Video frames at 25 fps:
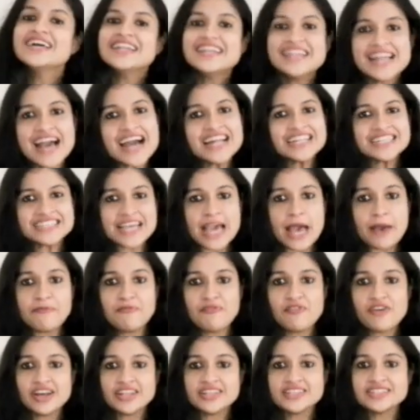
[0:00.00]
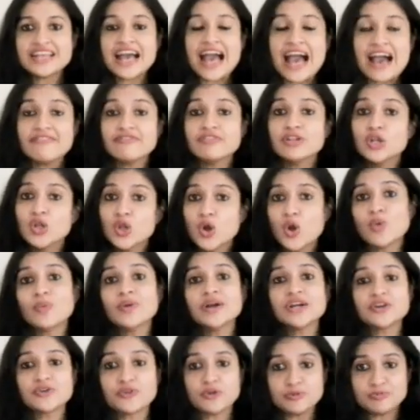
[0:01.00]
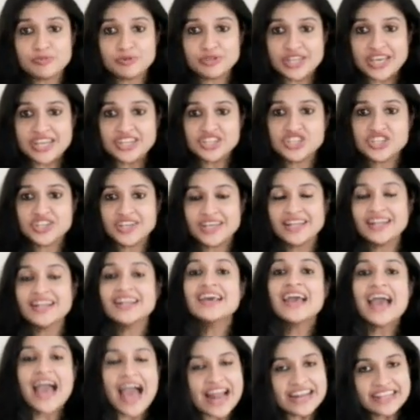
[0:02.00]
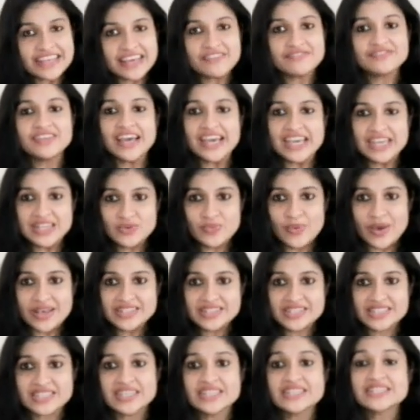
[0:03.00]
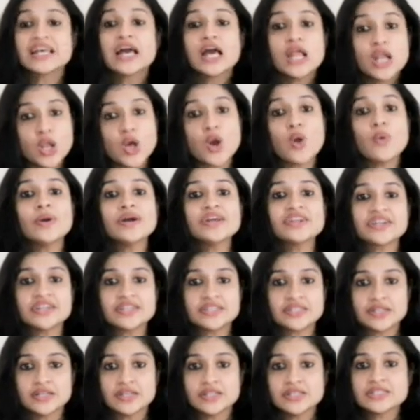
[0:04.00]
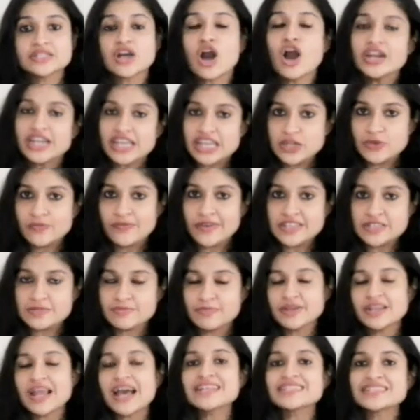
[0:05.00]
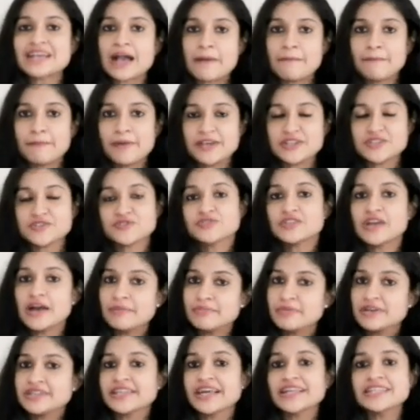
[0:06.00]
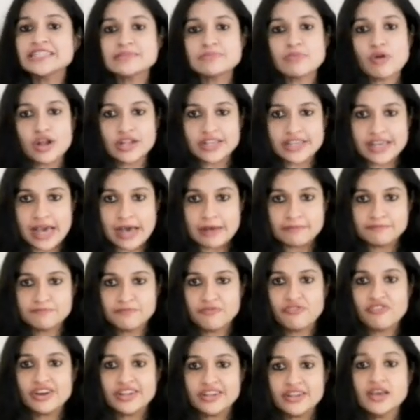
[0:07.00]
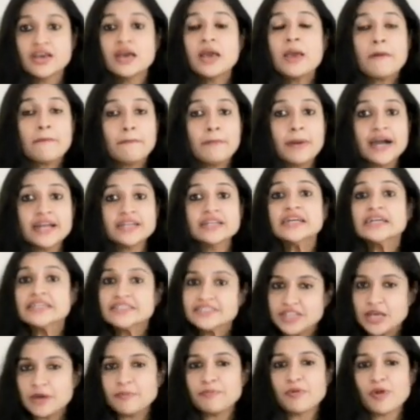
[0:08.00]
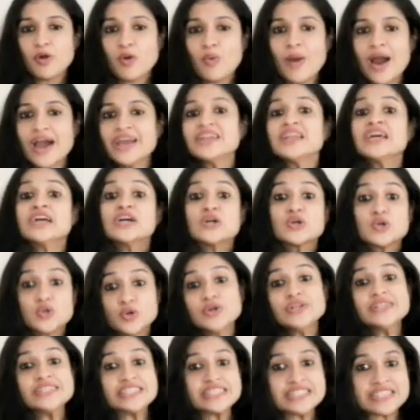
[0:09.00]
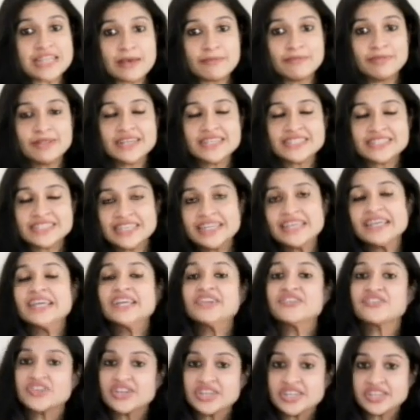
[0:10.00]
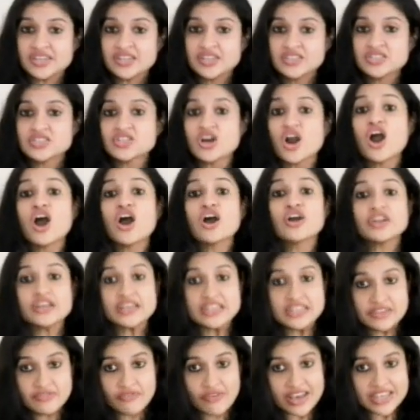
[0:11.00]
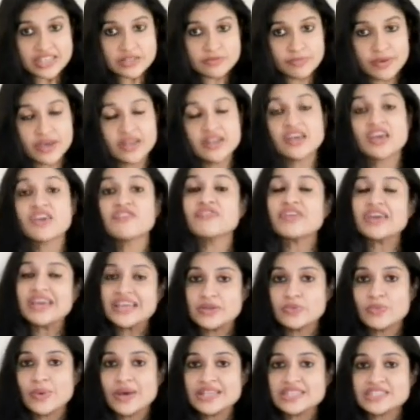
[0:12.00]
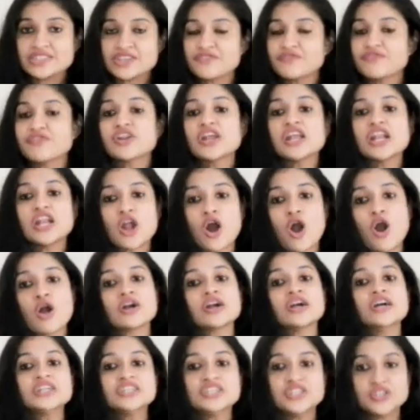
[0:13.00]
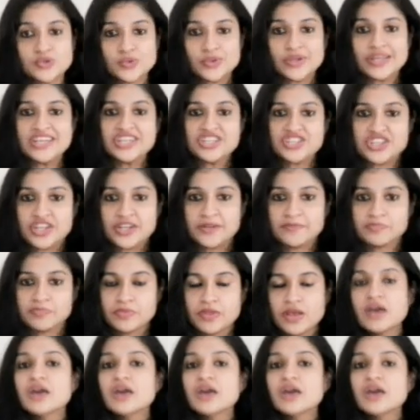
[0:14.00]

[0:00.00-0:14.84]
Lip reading: Large cap funds have lower growth potential and give the investors lower returns on investment as compared to the mid and small cap fund. But they provide good stability in returns or investment if invested for a longer duration.